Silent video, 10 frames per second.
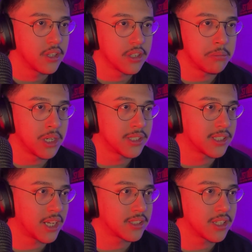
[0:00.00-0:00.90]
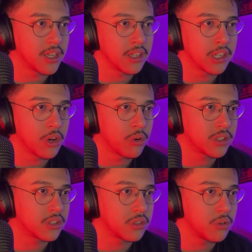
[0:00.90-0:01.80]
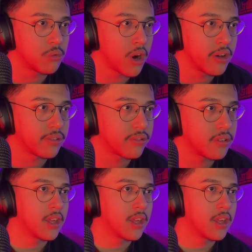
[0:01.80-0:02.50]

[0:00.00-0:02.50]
Come on, Sasuke. Go rescue your wife.